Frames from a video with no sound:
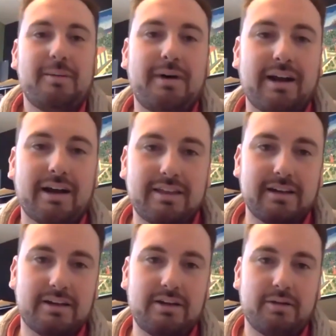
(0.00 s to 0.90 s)
But I
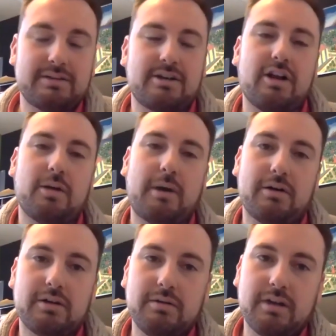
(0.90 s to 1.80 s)
think, you know, it's all
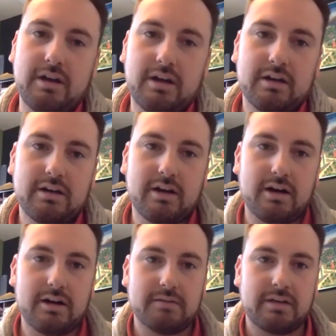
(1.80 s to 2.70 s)
about unity.
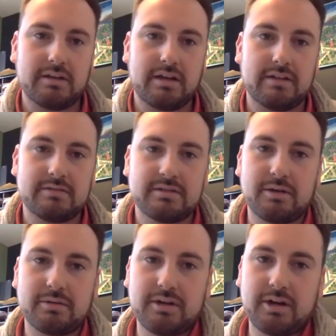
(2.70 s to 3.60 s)
And
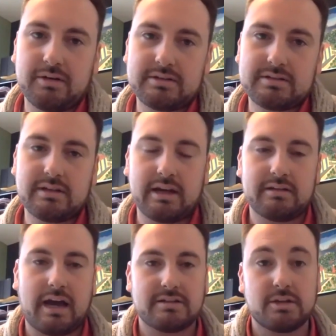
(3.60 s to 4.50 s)
so, you know, it
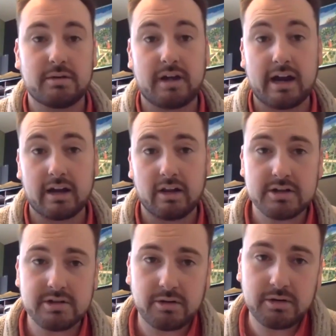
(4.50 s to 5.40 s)
has to do with
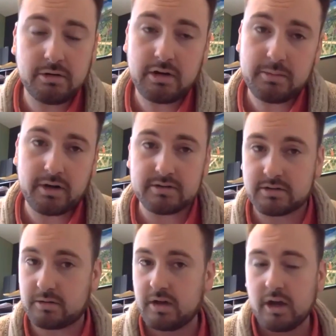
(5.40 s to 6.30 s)
ideological unity, but
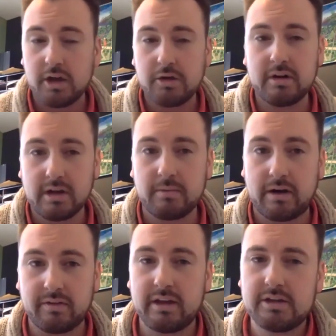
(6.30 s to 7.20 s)
also unity
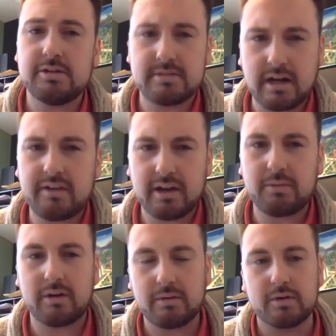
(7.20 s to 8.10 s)
around the issues. And I
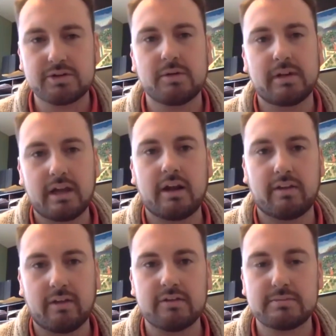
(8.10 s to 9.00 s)
think we're truly
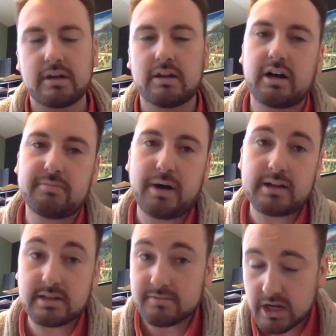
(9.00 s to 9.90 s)
getting there. There's been a lot of
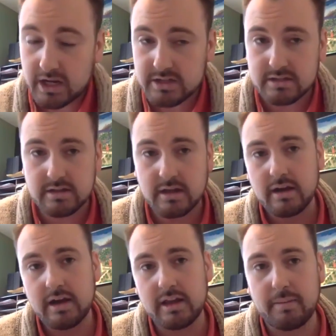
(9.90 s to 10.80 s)
positive changes
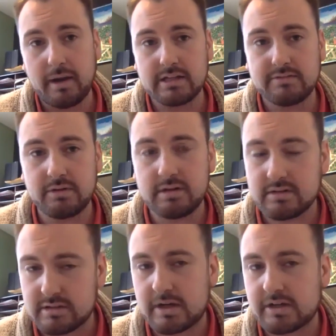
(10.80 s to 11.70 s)
in the past few
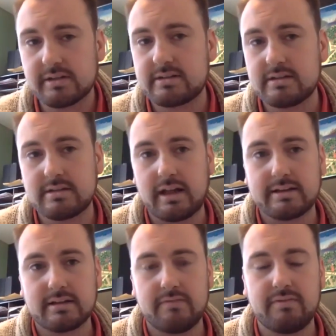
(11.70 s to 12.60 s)
years, especially since the
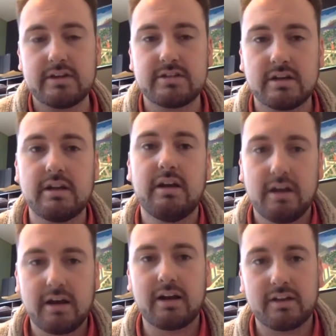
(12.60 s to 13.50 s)
last convention.
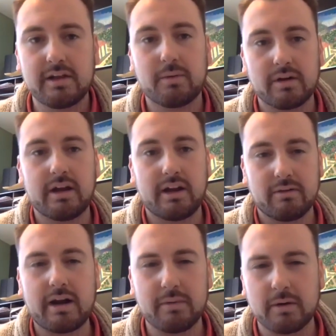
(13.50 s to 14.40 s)
And I think we're getting
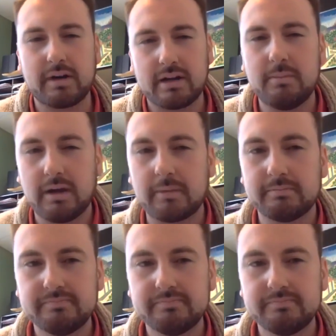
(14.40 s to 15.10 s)
right where we need to be.